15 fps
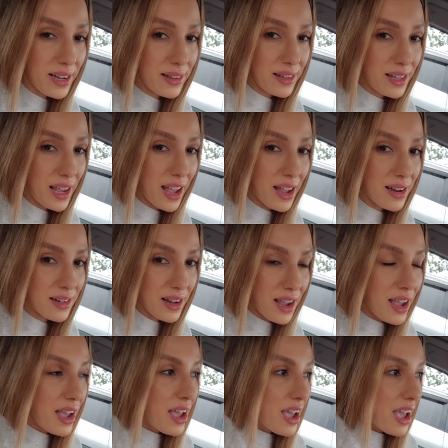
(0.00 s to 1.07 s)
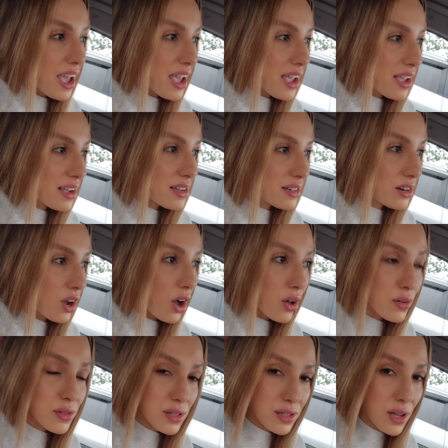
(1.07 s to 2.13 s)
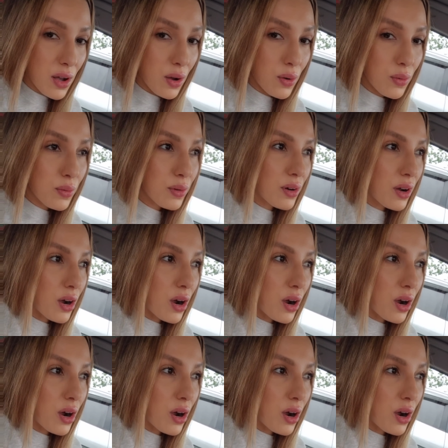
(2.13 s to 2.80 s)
in the end, and also